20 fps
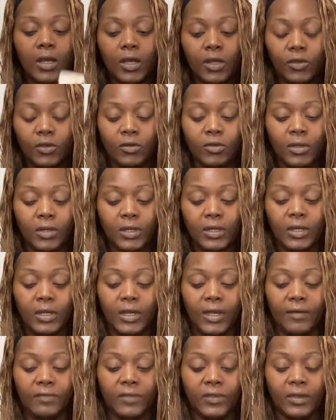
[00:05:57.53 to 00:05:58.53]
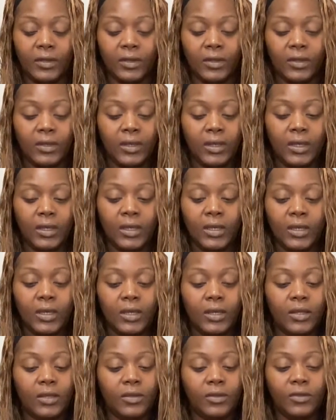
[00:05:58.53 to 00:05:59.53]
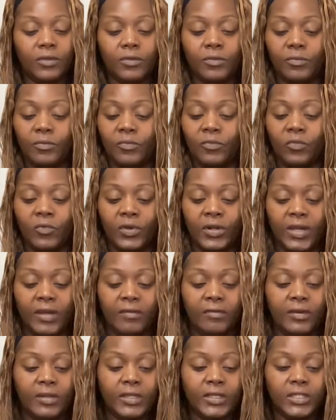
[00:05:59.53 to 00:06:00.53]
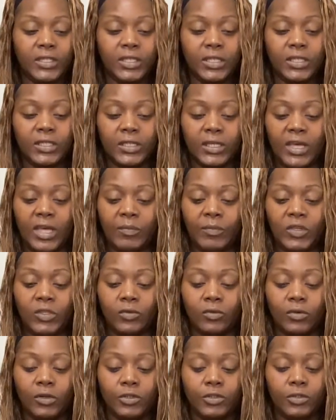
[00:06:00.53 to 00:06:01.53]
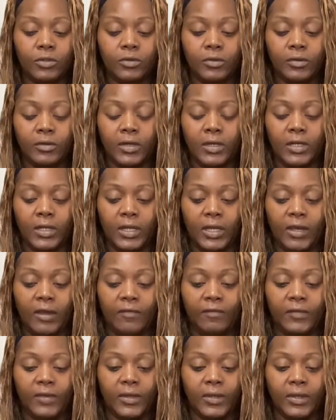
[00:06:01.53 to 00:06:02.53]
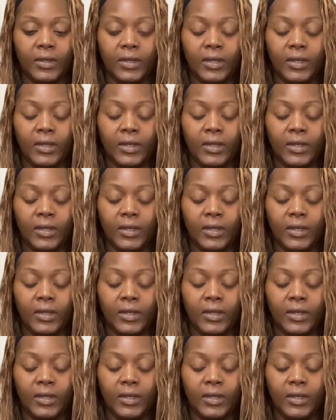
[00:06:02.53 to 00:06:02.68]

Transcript: you're gonna have to whatever this is coming towards you, you're gonna have to